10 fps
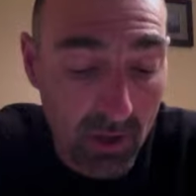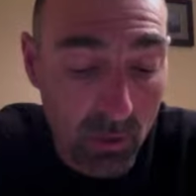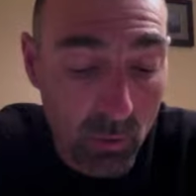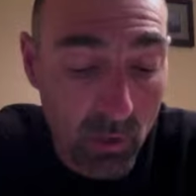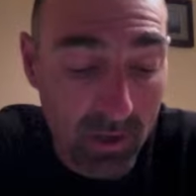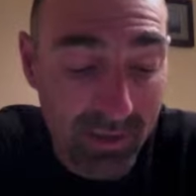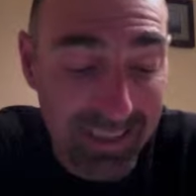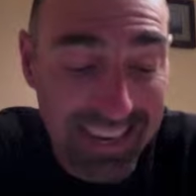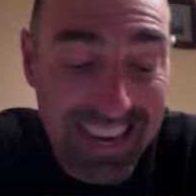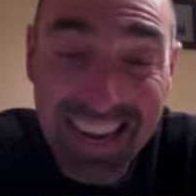the ones
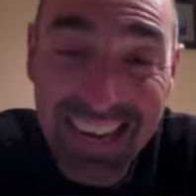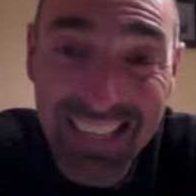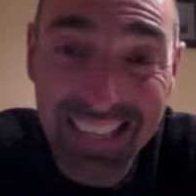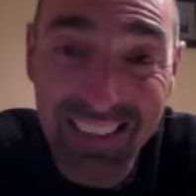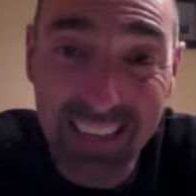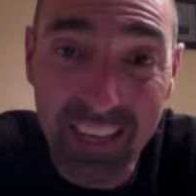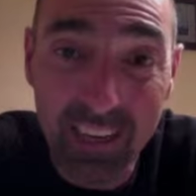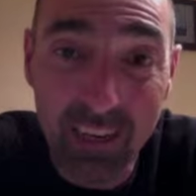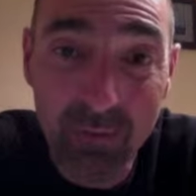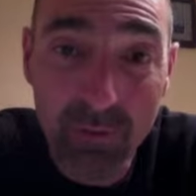that I can think
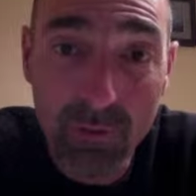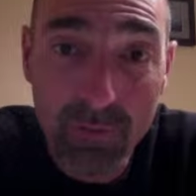of.